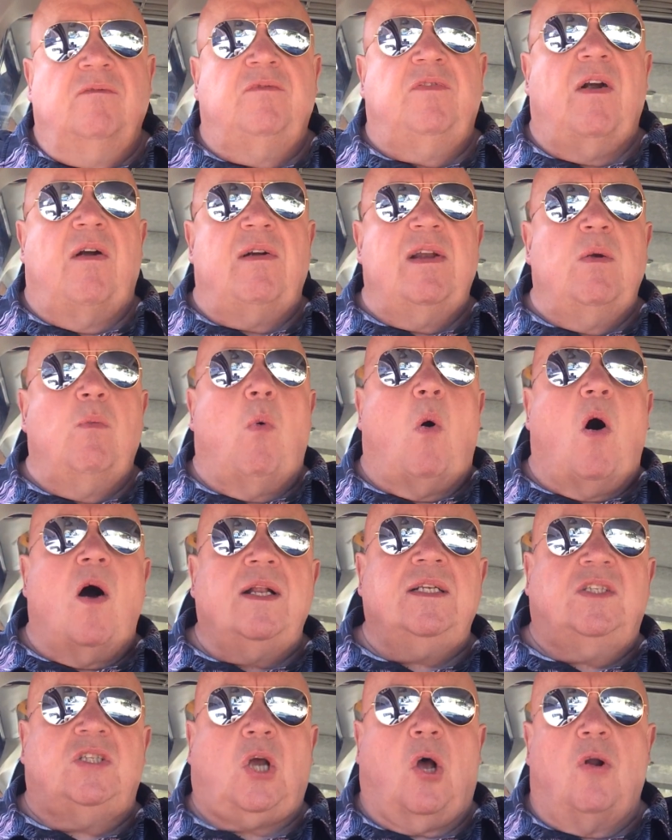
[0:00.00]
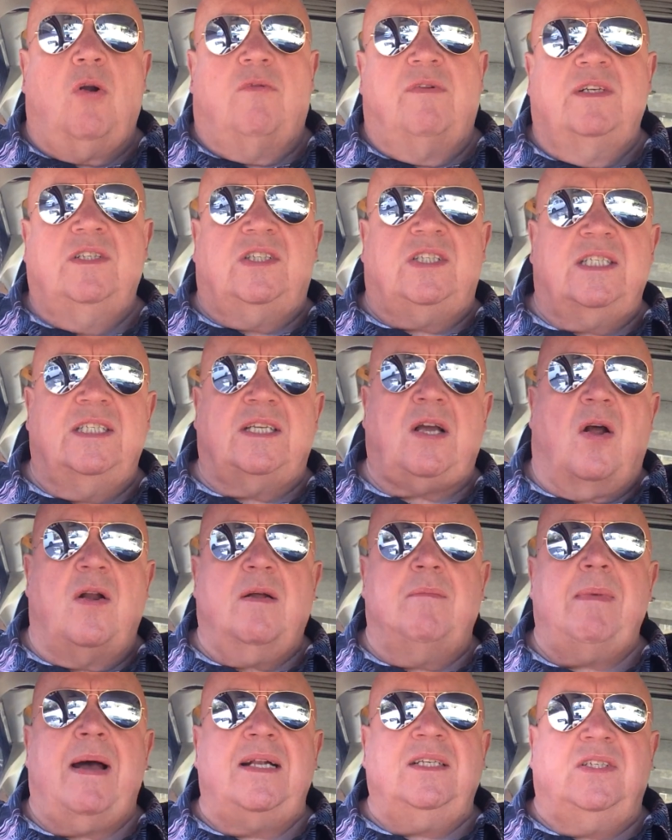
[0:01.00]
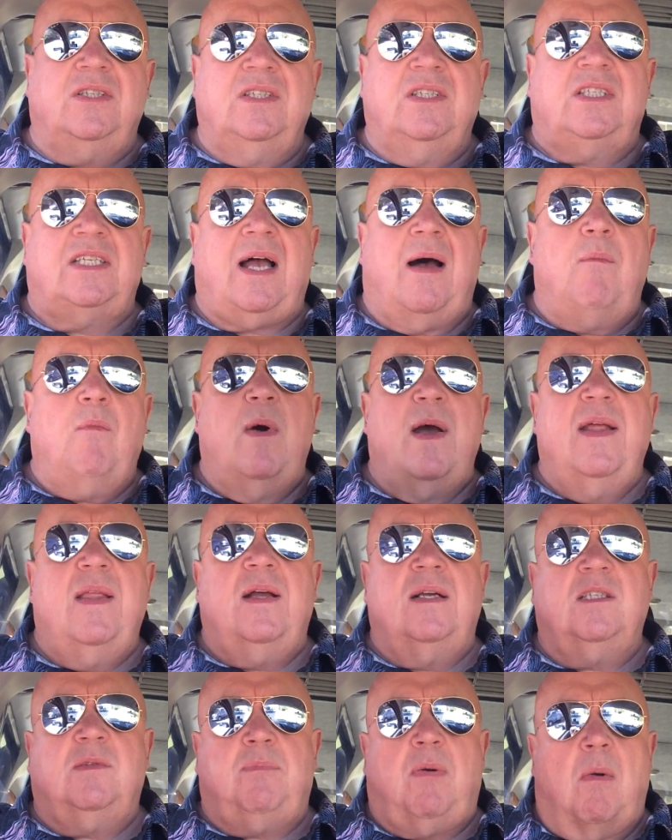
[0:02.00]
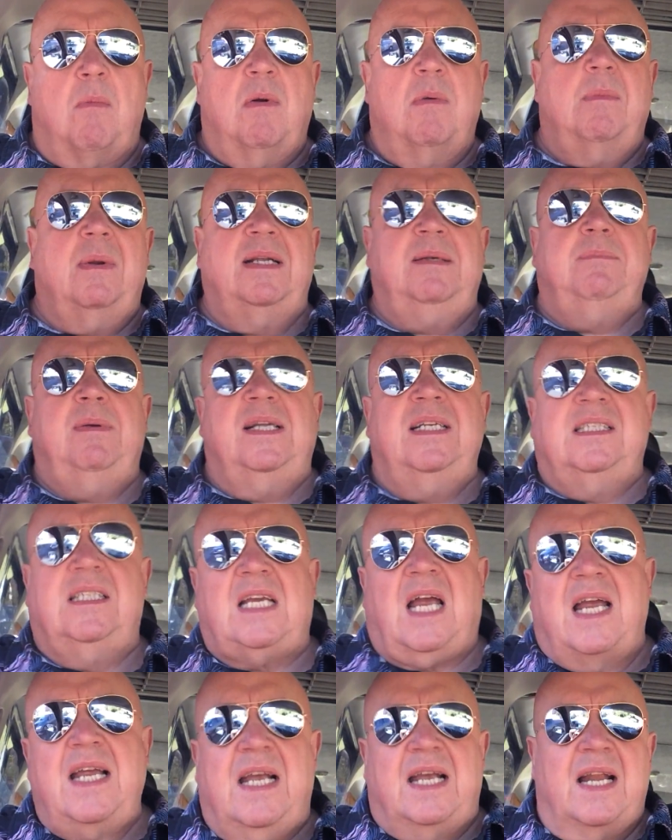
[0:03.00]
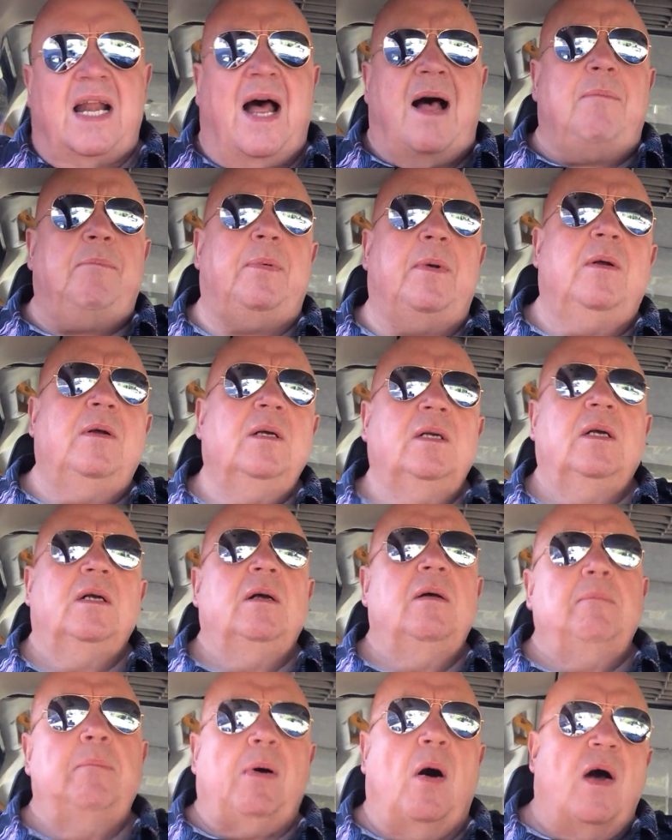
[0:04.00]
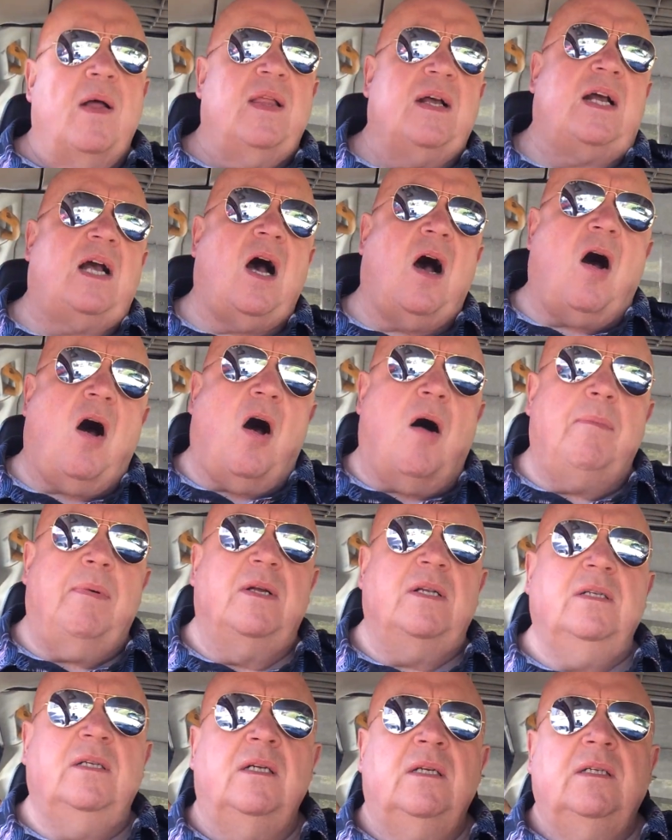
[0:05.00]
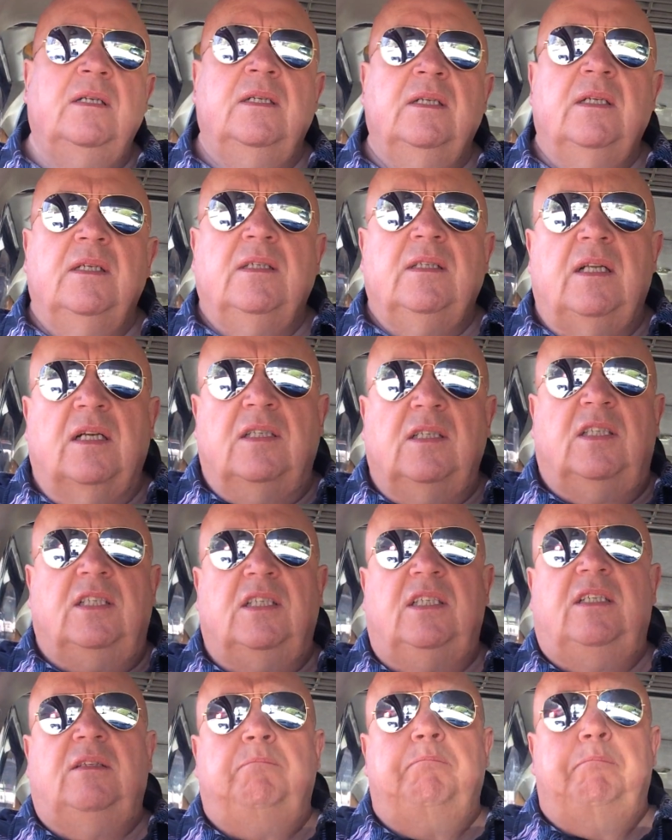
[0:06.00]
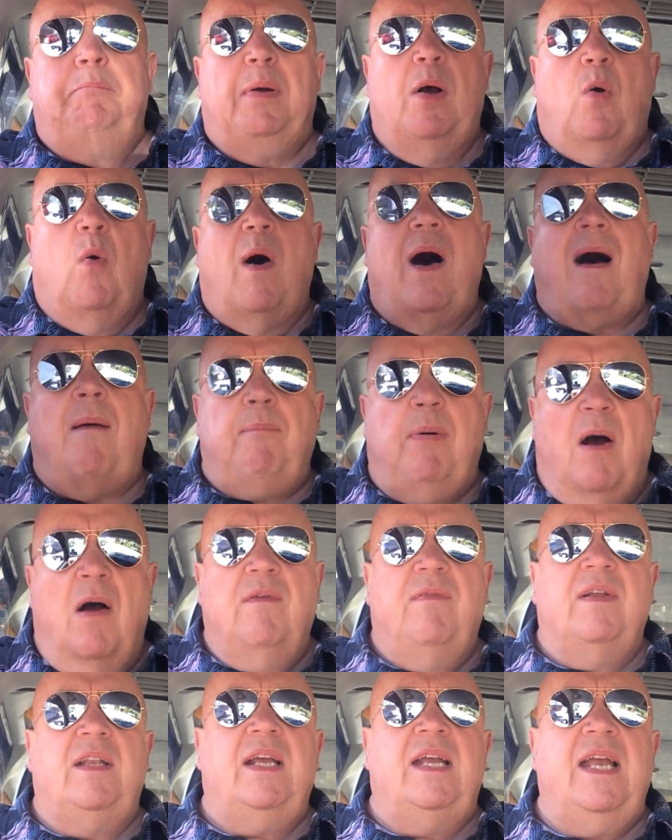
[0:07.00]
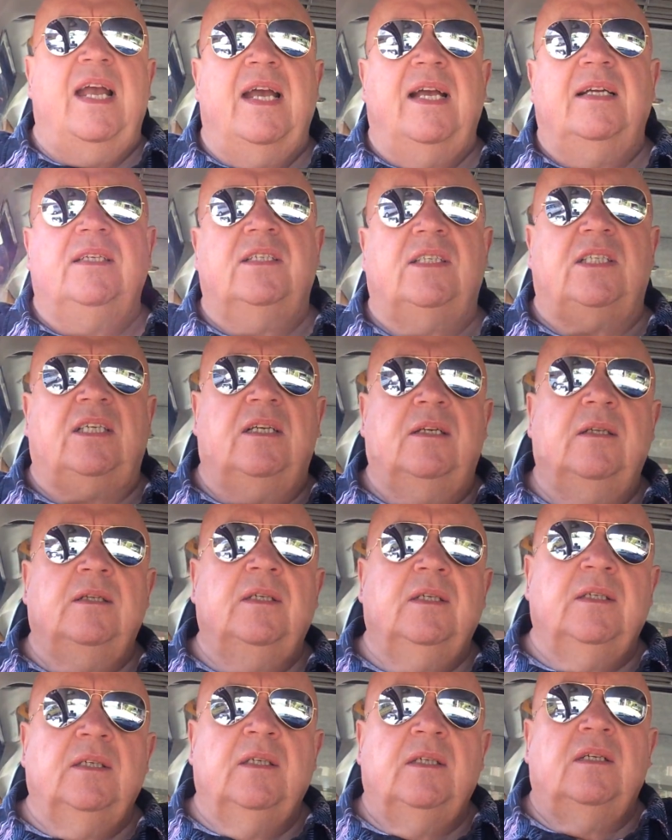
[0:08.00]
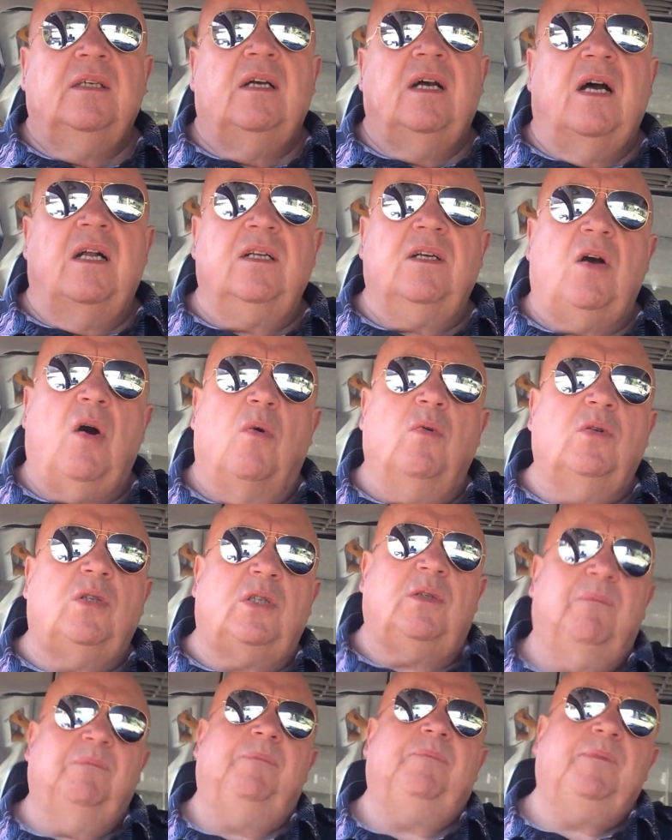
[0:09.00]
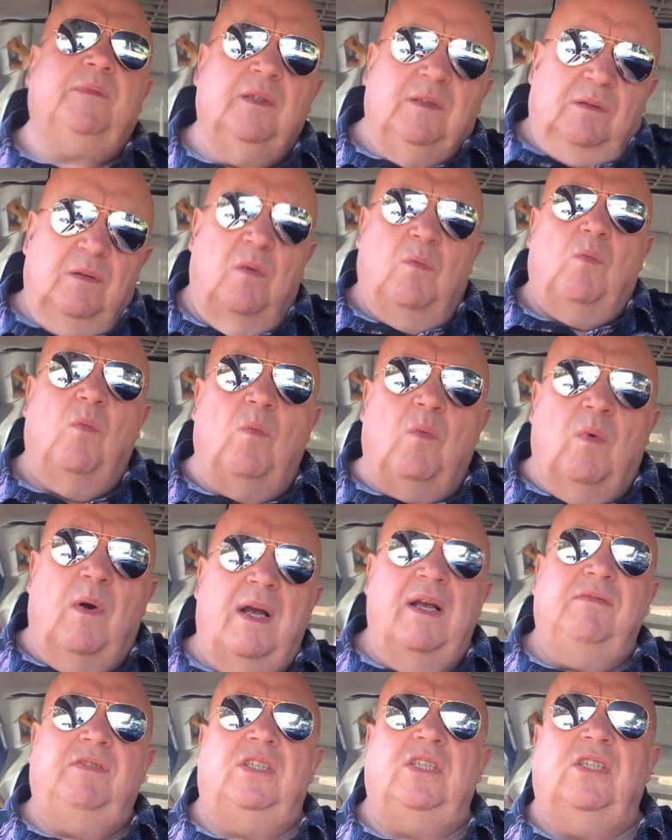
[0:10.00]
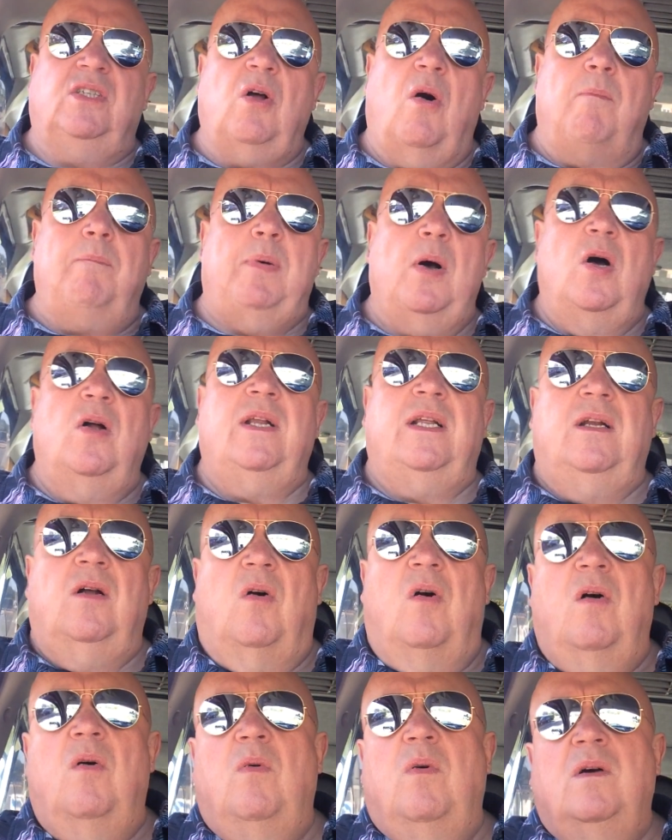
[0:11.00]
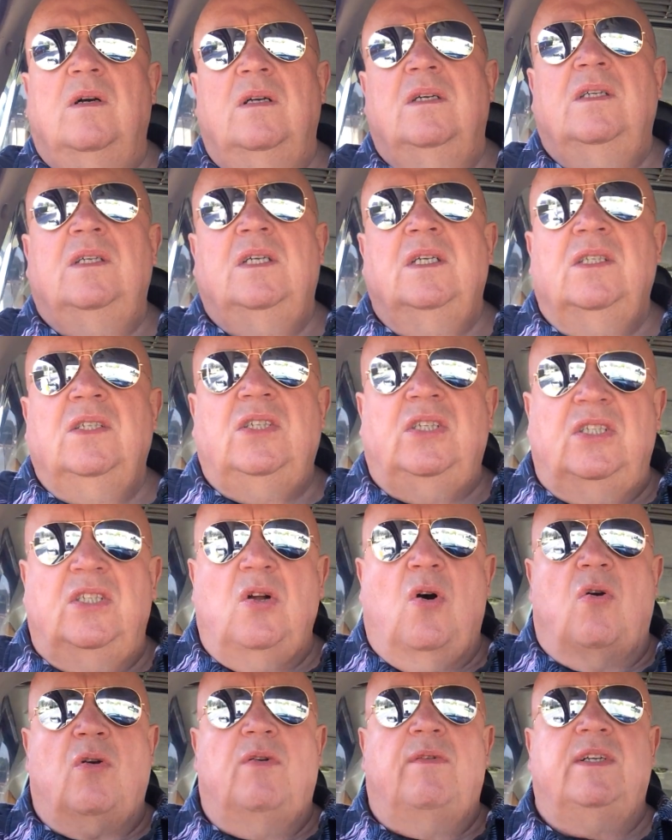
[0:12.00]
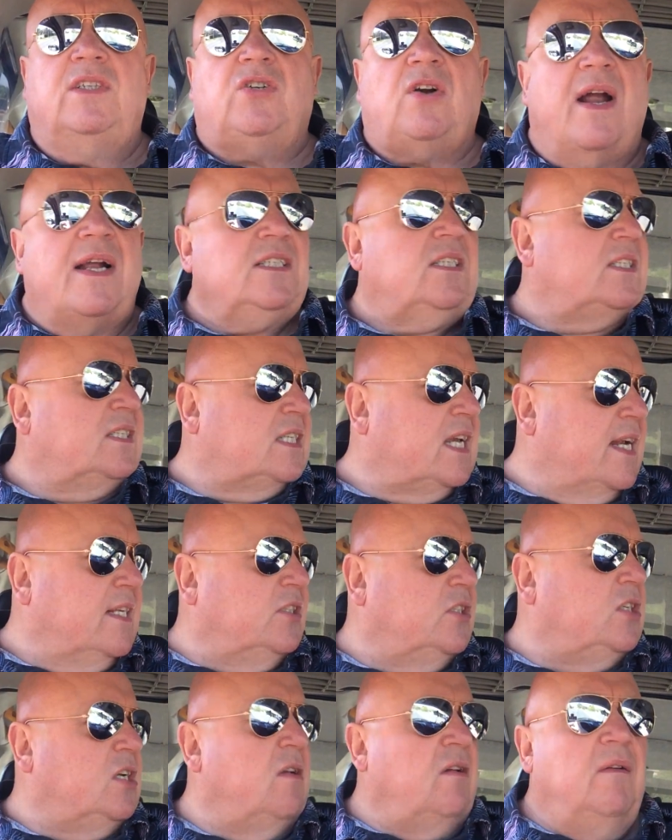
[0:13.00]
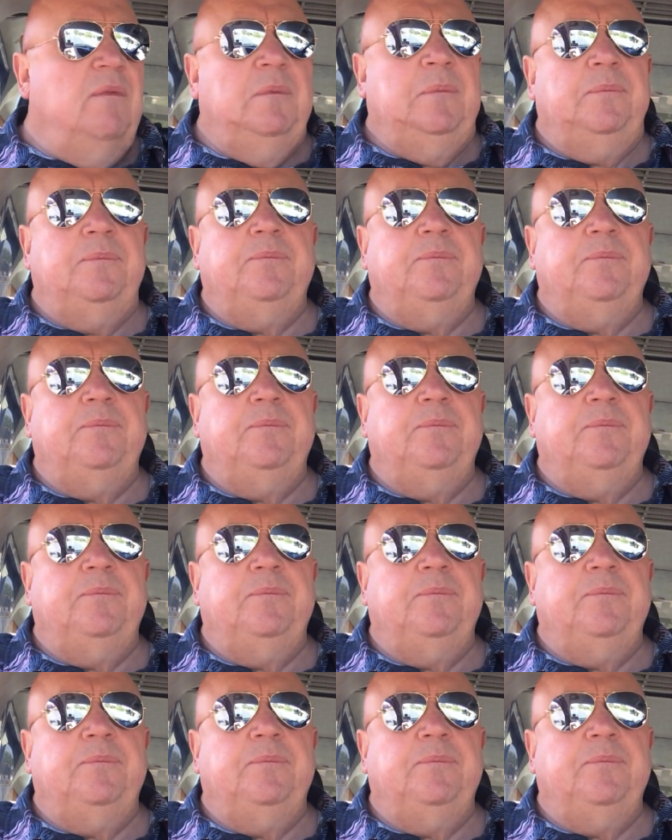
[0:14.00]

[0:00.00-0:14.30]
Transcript: very wide tolerances, I'd imagine, somewhere that's probably been taken up by the carbon that's built up over the years. And of course, if she's not burning oil, she's not going to attract attention,